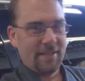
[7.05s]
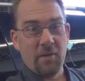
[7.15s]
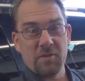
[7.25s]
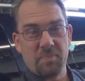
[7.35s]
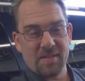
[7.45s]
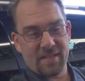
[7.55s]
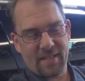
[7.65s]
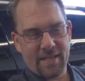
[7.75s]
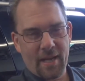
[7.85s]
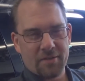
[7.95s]
It was
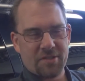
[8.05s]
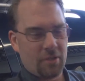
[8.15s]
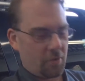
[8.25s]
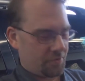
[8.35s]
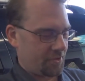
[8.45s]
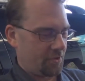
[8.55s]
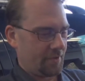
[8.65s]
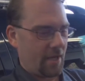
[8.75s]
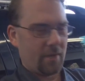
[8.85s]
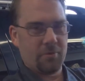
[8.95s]
busy and now it's slow,
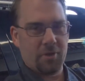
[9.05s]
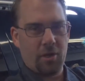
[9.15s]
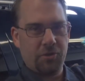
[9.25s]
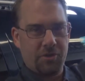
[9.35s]
so now I'm gonna go